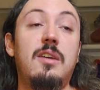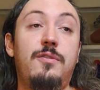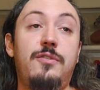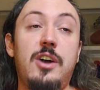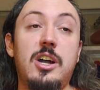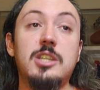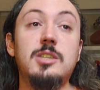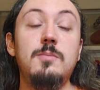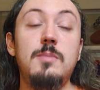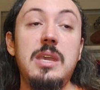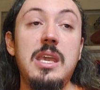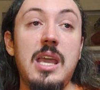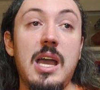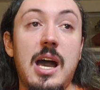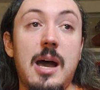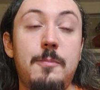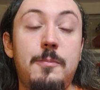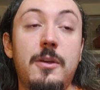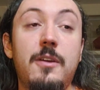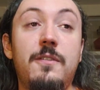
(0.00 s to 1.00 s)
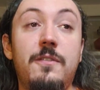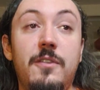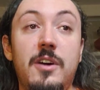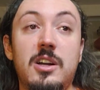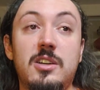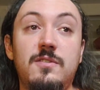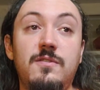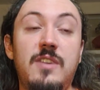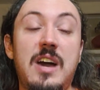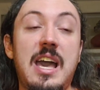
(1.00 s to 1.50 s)
It fucked me up, it
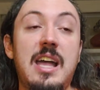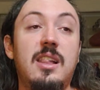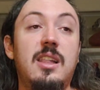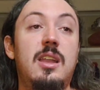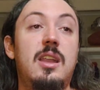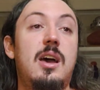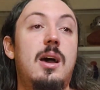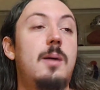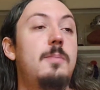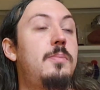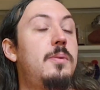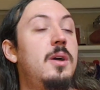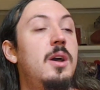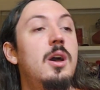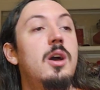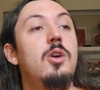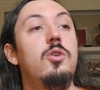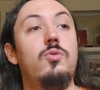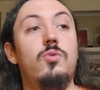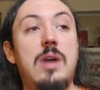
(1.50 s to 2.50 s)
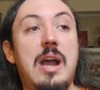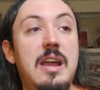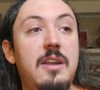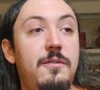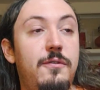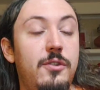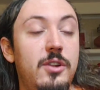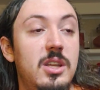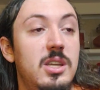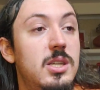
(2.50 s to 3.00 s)
fucked Violet up,
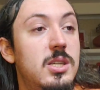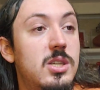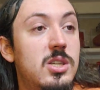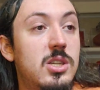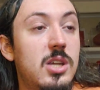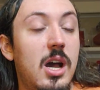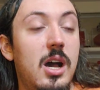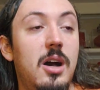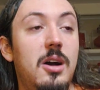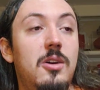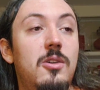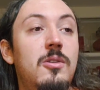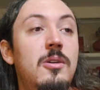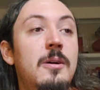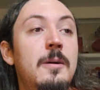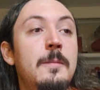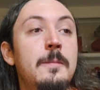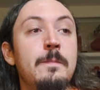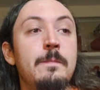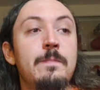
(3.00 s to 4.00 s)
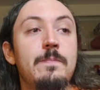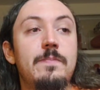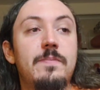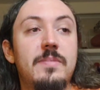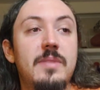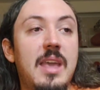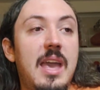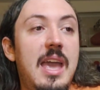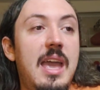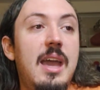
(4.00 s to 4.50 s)
rightfully so.
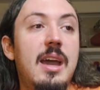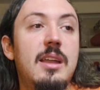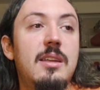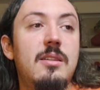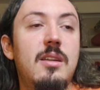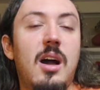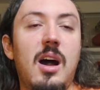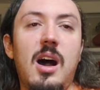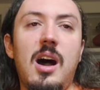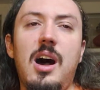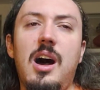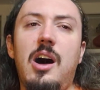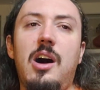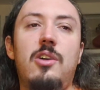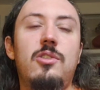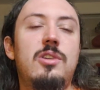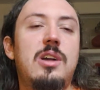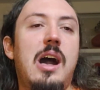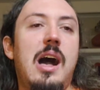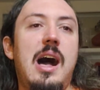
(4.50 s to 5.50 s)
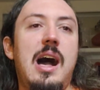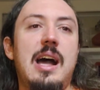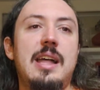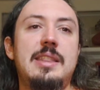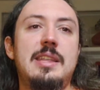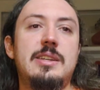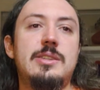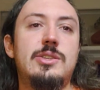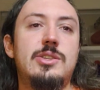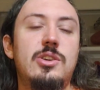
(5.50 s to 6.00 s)
And oh
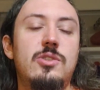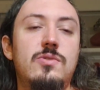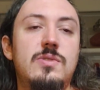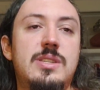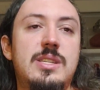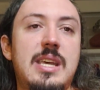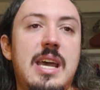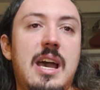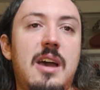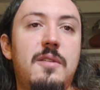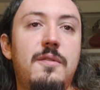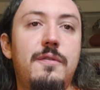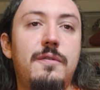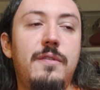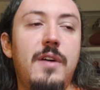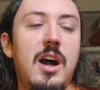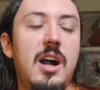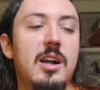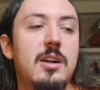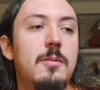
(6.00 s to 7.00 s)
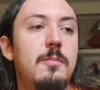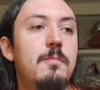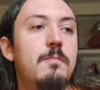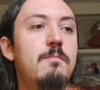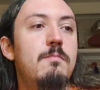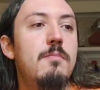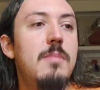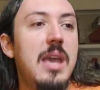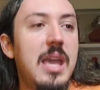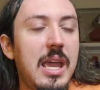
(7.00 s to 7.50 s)
god, that's so sad. Fuck
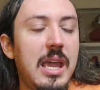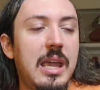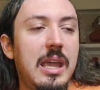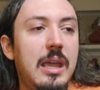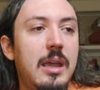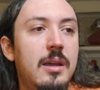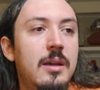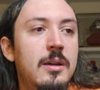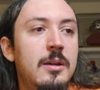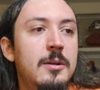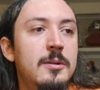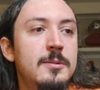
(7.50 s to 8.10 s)
me.